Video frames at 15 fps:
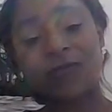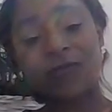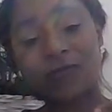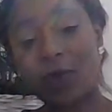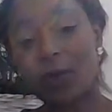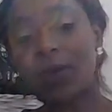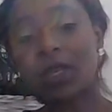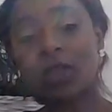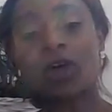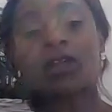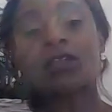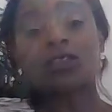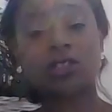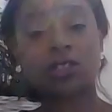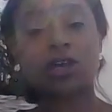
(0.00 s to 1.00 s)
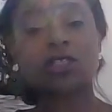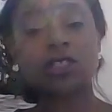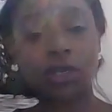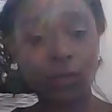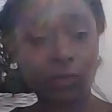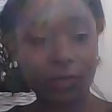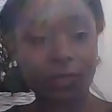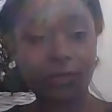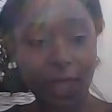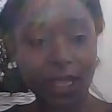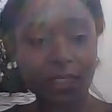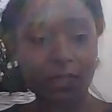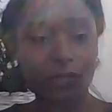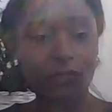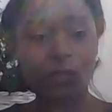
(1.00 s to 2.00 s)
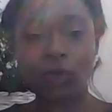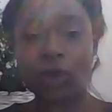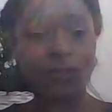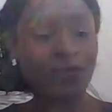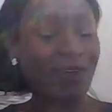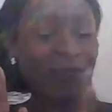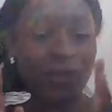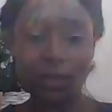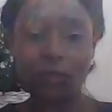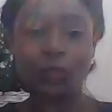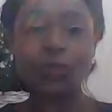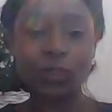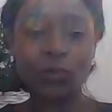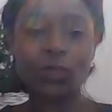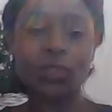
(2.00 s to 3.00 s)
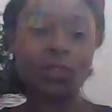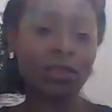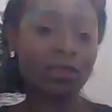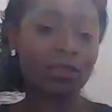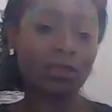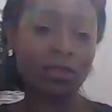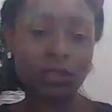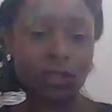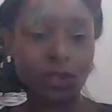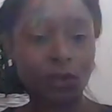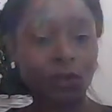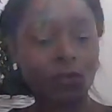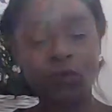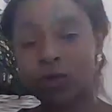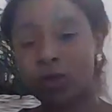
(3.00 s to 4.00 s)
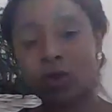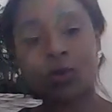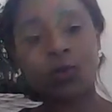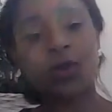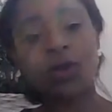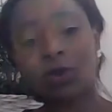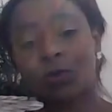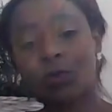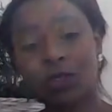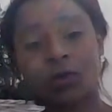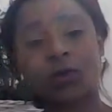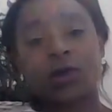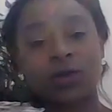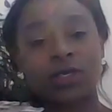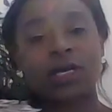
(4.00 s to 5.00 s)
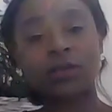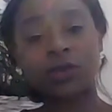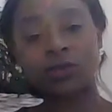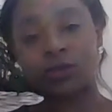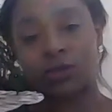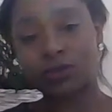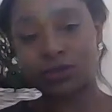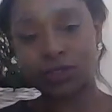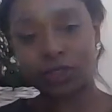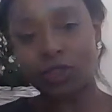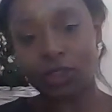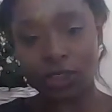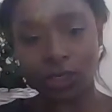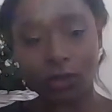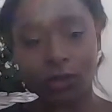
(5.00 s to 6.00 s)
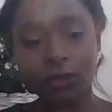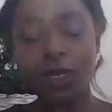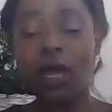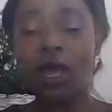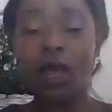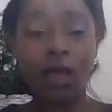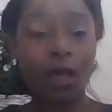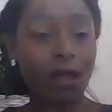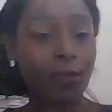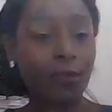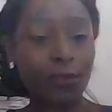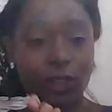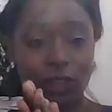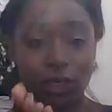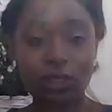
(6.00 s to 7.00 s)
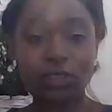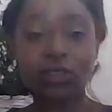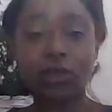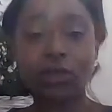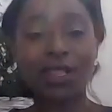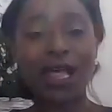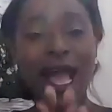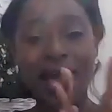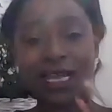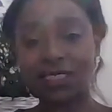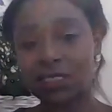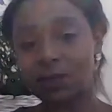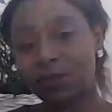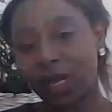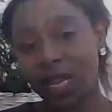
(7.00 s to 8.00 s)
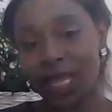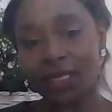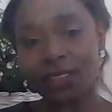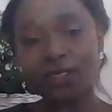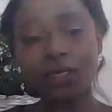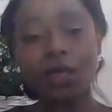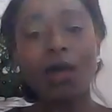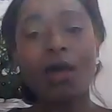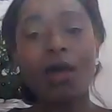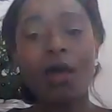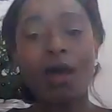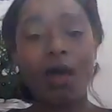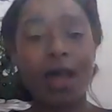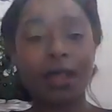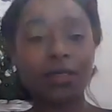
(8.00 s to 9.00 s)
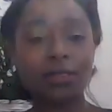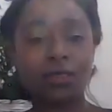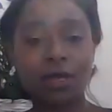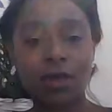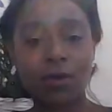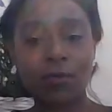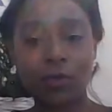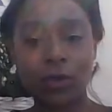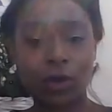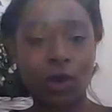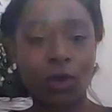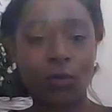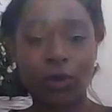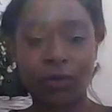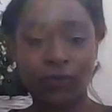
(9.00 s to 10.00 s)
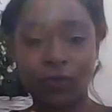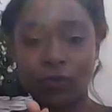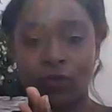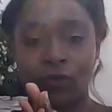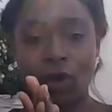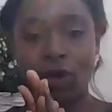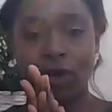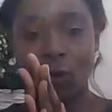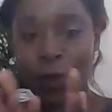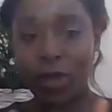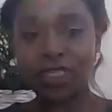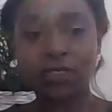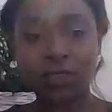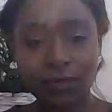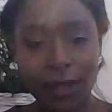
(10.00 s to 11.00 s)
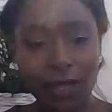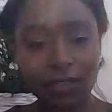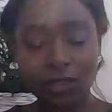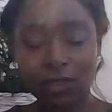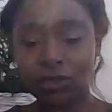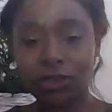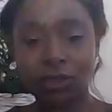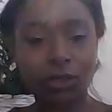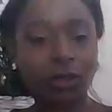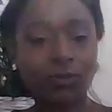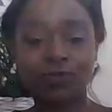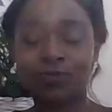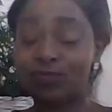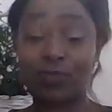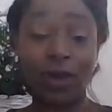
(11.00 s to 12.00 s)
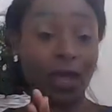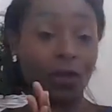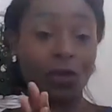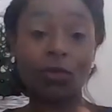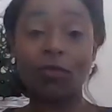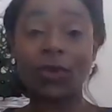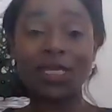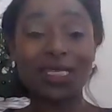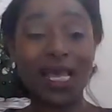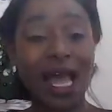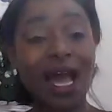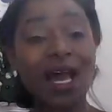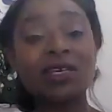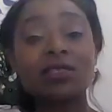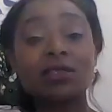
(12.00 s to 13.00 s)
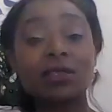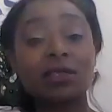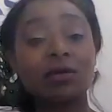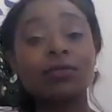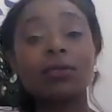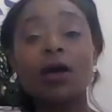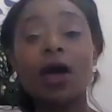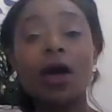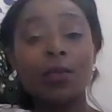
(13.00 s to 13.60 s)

From a non-surgical perspective, of everything we do is non-surgical. You know, we don't go down the route of surgical. Surgical has its place, and you know, if you've got questions about surgical, by all means ask them.